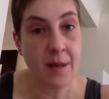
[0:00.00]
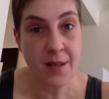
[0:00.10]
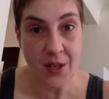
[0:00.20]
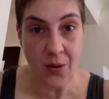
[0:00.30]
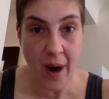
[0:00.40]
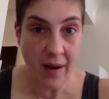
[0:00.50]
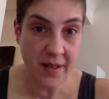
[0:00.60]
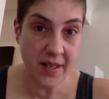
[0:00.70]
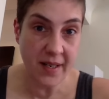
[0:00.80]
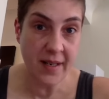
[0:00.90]
So
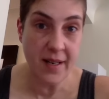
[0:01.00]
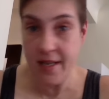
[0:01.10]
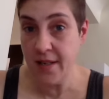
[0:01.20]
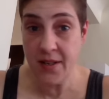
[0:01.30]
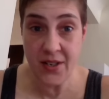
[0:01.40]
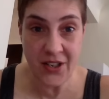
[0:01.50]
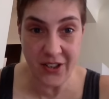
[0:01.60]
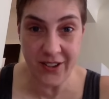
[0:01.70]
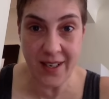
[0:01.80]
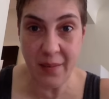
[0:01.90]
Alison is
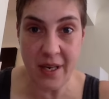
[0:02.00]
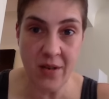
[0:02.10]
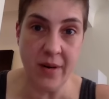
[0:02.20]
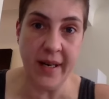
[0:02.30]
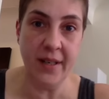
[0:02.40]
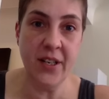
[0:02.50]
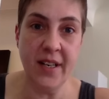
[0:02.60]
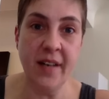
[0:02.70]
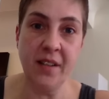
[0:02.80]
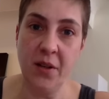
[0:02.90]
still going to be going to
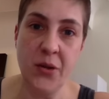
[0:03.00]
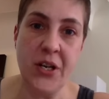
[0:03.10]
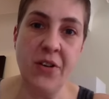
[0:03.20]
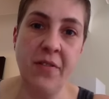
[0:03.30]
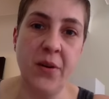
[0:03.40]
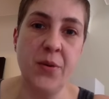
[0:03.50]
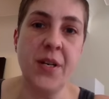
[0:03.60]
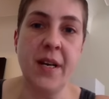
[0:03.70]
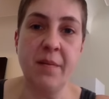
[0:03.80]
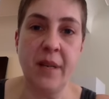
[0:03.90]
conduct those interviews
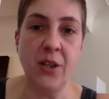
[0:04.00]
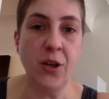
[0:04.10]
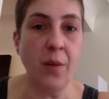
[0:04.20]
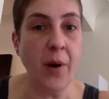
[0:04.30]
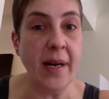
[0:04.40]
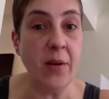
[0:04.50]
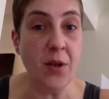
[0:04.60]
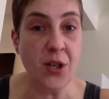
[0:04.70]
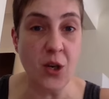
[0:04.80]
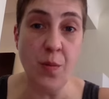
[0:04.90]
and make sure to bring you the
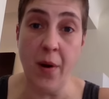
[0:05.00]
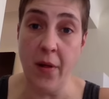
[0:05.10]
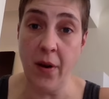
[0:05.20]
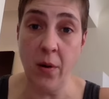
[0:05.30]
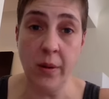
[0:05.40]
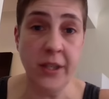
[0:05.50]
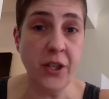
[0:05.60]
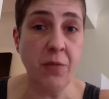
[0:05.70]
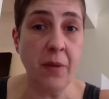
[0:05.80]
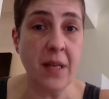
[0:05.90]
scoop on the
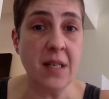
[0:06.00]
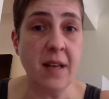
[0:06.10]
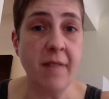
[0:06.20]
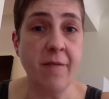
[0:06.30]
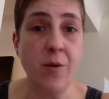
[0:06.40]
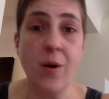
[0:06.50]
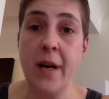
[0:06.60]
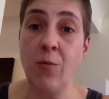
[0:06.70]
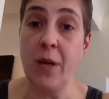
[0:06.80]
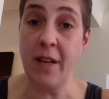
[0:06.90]
coalition, what they stand for,
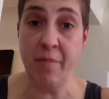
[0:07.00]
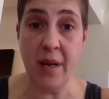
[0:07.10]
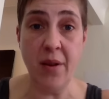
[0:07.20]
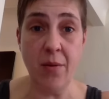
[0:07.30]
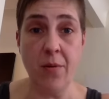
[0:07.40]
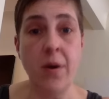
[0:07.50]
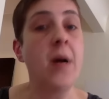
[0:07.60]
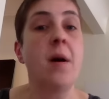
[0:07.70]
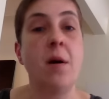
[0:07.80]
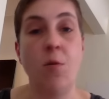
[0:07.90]
and what they've been through,
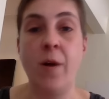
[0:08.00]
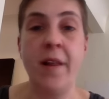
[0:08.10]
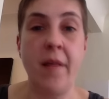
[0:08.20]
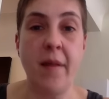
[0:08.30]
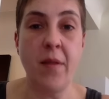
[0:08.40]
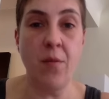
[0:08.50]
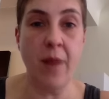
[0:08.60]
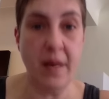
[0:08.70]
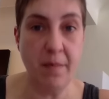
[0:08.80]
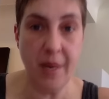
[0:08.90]
why they think the
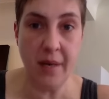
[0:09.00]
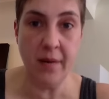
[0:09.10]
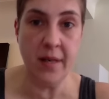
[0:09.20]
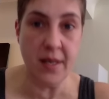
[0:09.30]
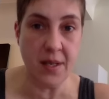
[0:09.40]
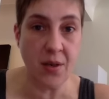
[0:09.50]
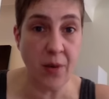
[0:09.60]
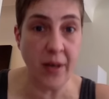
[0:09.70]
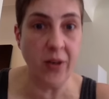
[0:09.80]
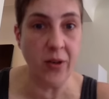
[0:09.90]
Red Pill is
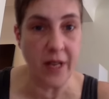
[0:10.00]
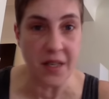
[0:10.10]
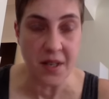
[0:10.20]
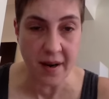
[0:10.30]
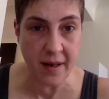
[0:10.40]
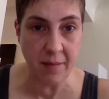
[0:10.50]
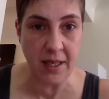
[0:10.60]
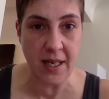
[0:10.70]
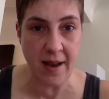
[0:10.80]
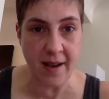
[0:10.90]
critical and
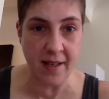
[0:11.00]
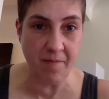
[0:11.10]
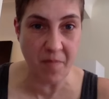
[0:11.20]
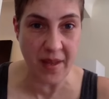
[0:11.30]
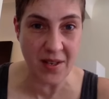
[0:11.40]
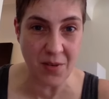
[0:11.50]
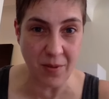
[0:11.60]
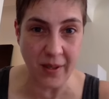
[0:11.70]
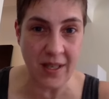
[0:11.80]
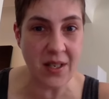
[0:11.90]
timely in its
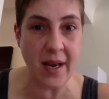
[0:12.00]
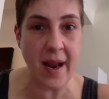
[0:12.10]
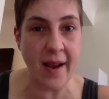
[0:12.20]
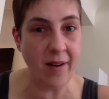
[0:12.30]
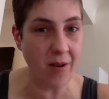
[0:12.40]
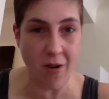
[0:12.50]
release, and